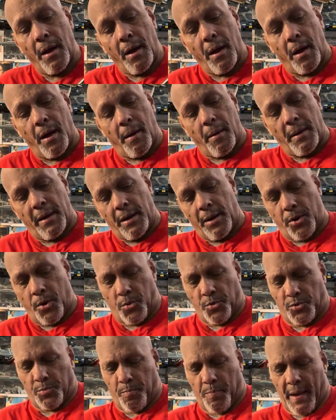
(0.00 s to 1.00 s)
It
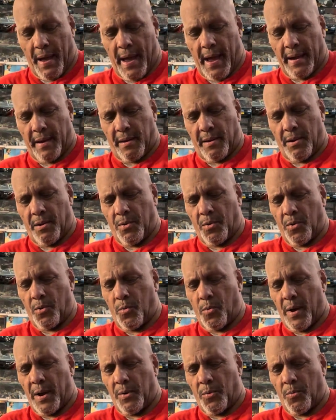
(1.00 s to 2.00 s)
goes back
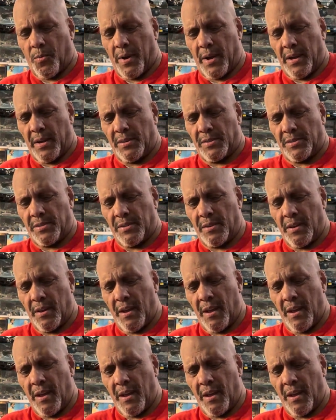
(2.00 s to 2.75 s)
quite a ways,